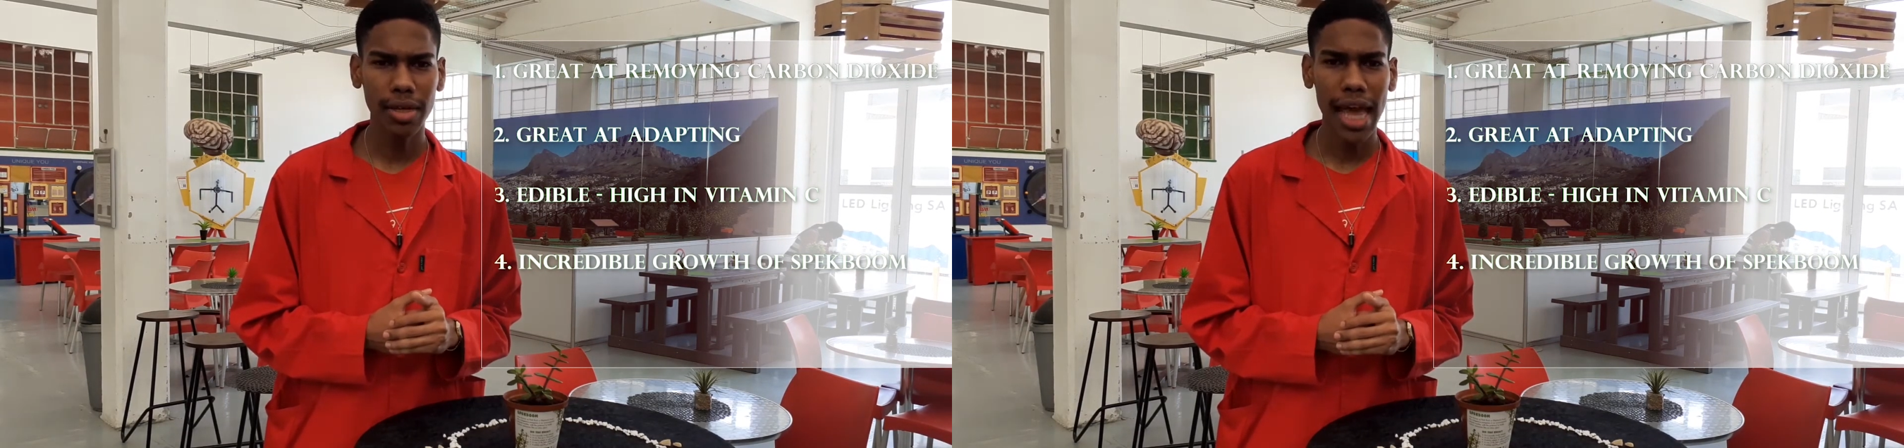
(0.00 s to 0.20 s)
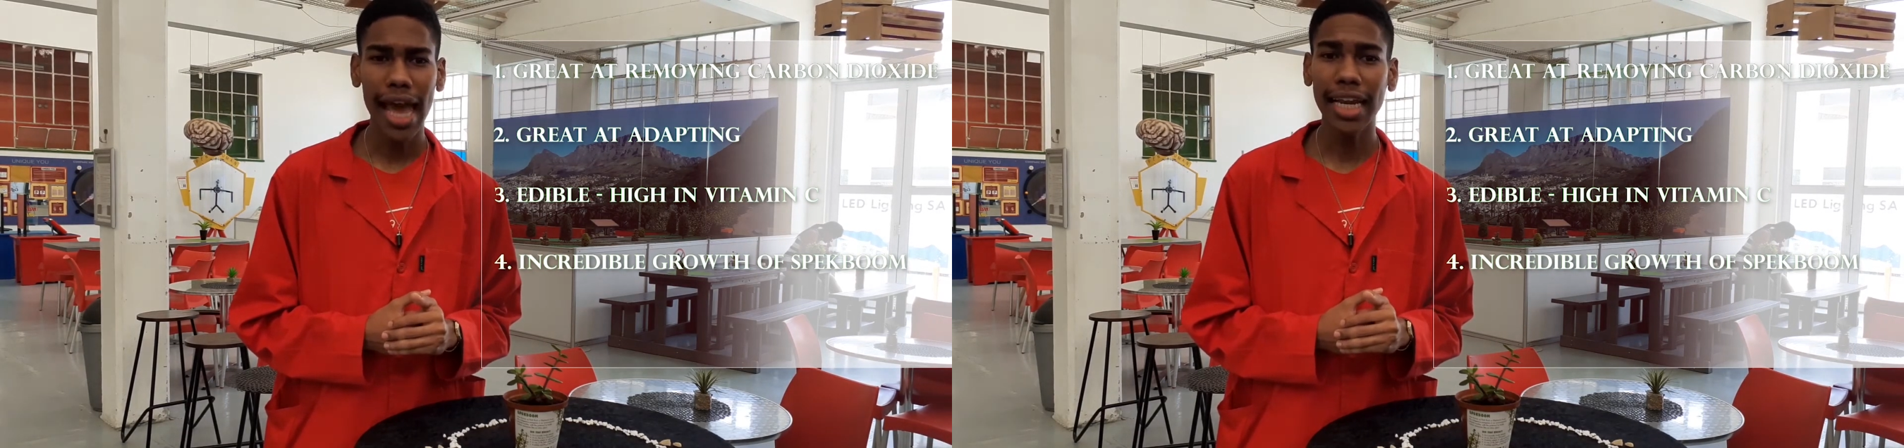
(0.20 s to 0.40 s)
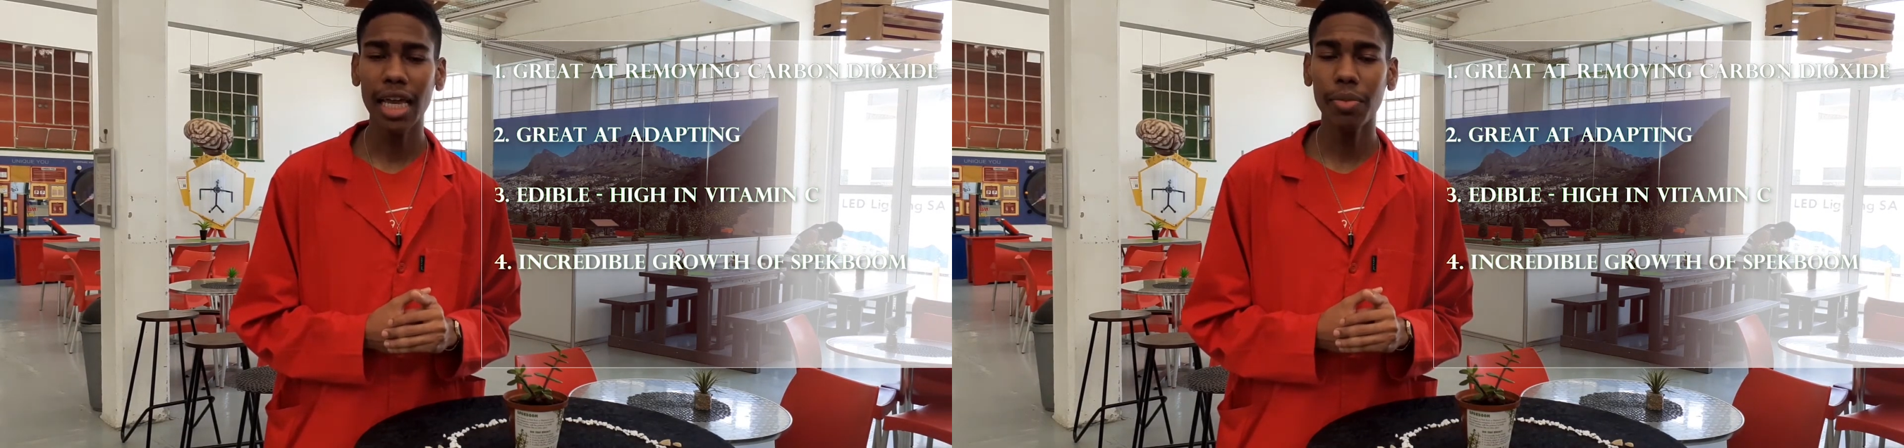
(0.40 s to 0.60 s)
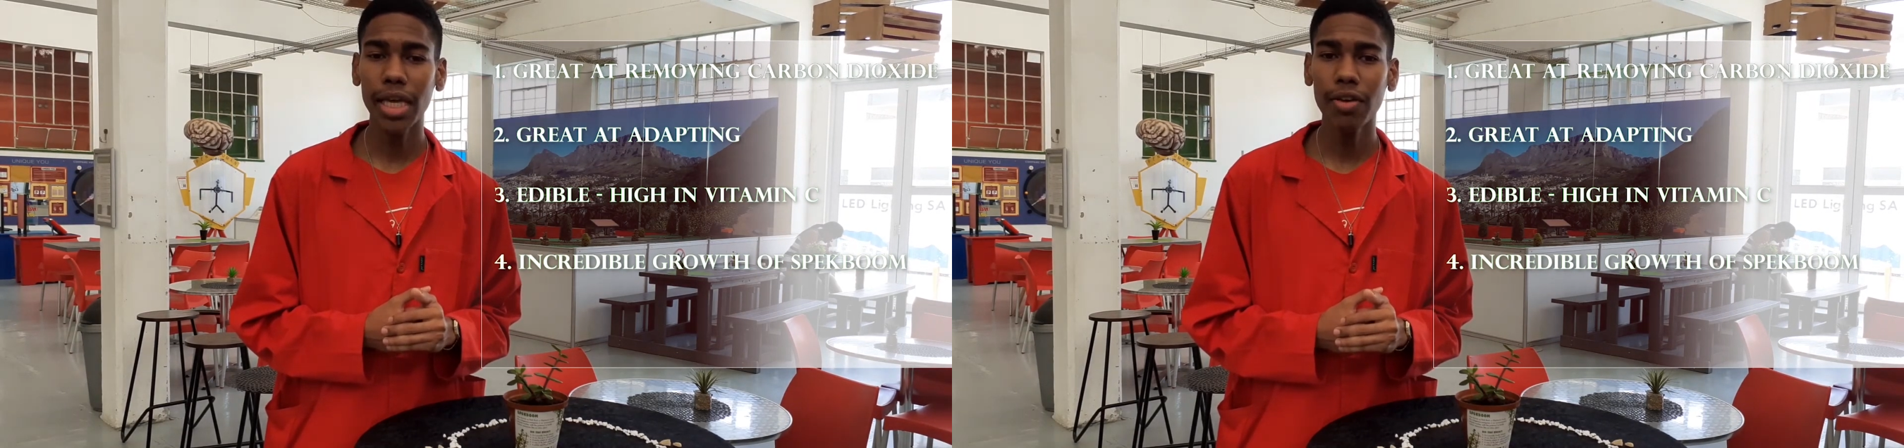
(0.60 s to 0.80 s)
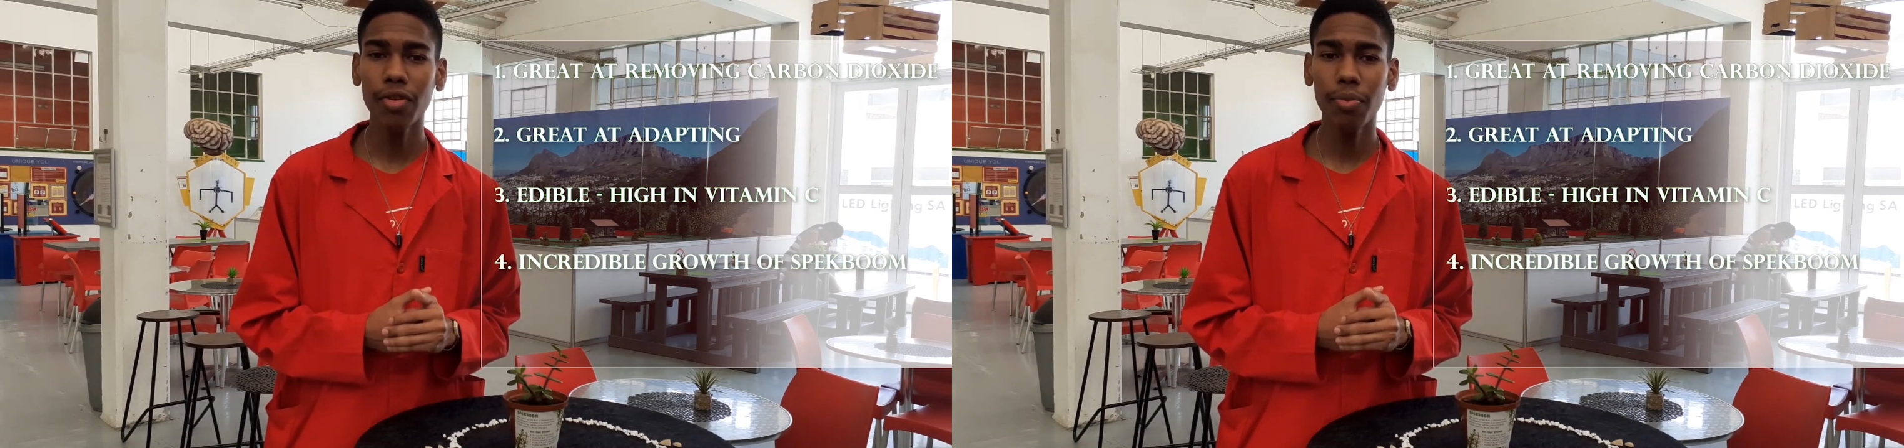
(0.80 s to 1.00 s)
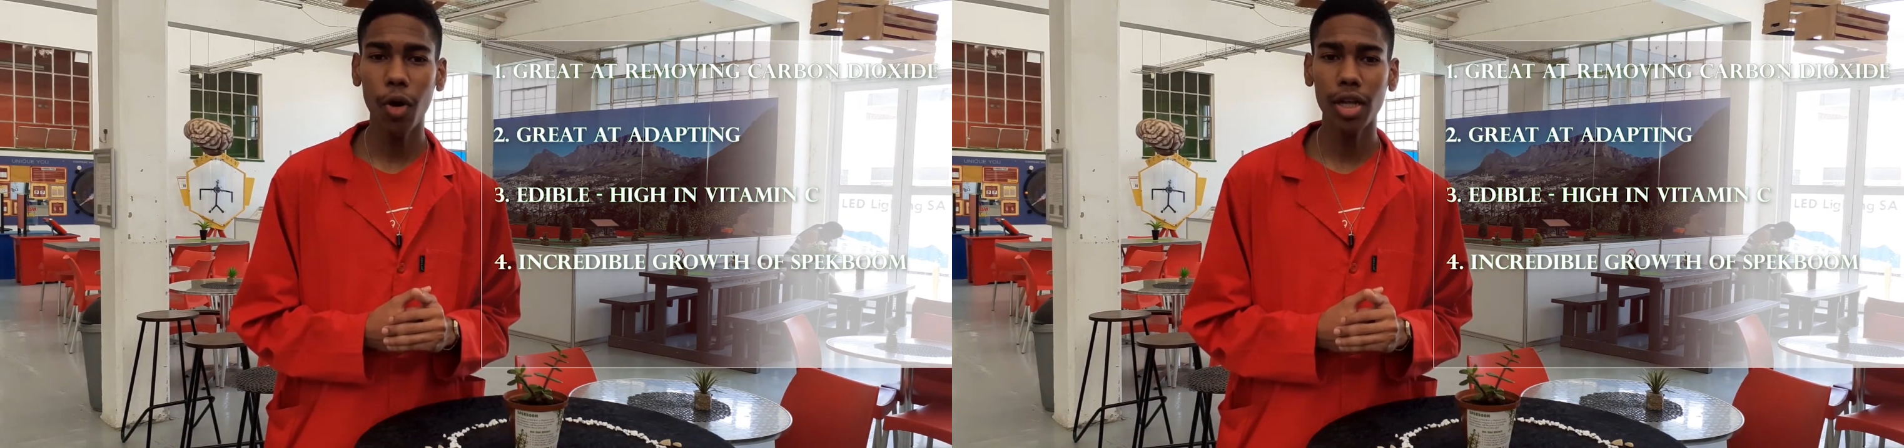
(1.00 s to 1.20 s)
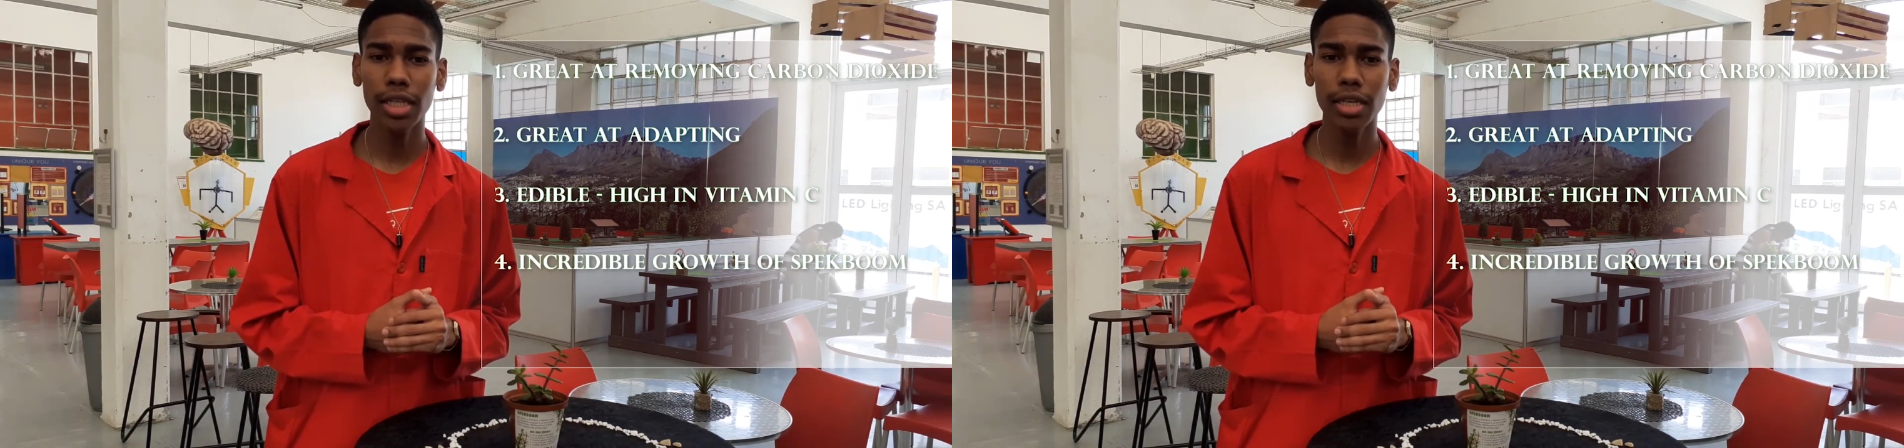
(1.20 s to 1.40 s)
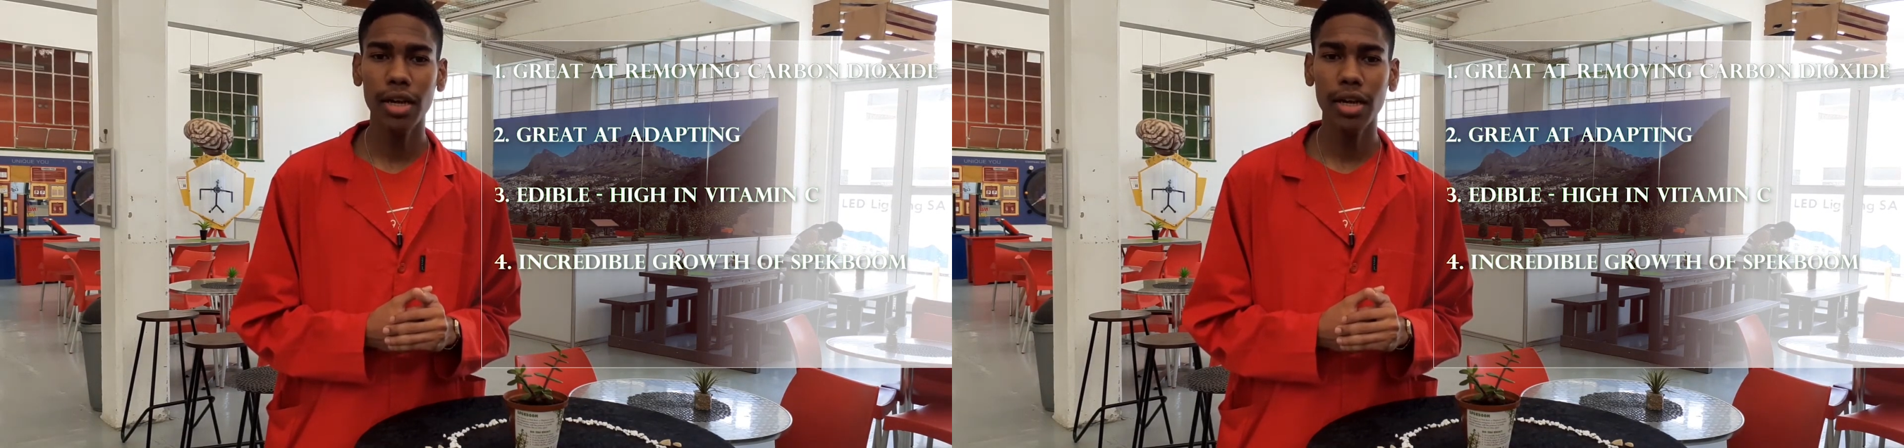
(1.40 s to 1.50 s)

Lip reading: and can be even planted